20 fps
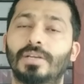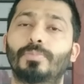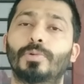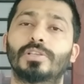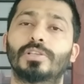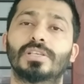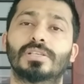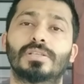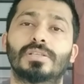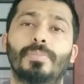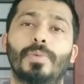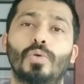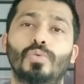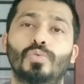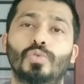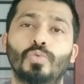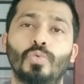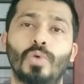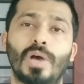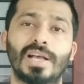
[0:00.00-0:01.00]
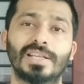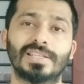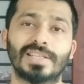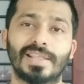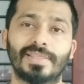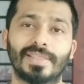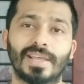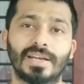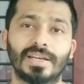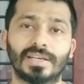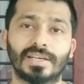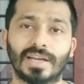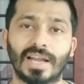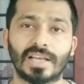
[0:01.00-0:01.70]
It projects about 2 hours and then it